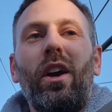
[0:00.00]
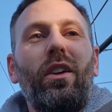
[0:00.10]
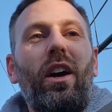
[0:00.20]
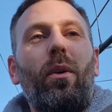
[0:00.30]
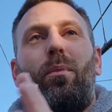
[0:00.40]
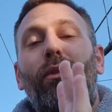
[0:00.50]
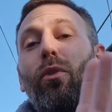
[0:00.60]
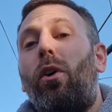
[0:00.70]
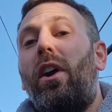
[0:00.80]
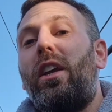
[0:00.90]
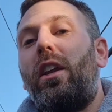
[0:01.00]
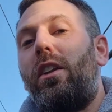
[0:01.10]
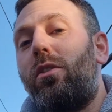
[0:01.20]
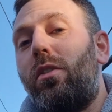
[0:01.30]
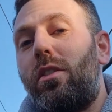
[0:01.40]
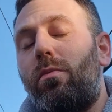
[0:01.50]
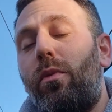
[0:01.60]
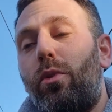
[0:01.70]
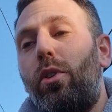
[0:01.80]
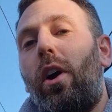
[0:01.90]
Now, before I get into this
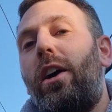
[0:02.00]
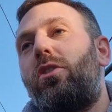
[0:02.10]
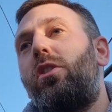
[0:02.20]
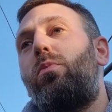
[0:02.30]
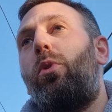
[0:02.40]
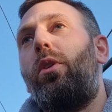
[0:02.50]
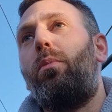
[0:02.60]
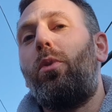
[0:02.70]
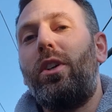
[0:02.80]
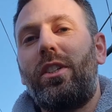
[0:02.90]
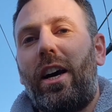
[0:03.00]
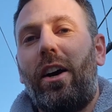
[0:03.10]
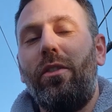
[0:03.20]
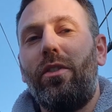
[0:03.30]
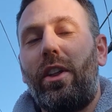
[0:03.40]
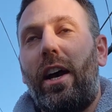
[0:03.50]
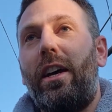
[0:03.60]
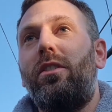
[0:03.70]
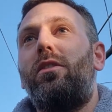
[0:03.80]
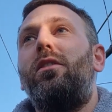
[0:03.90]
review, I just want to point out
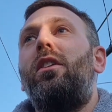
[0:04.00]
that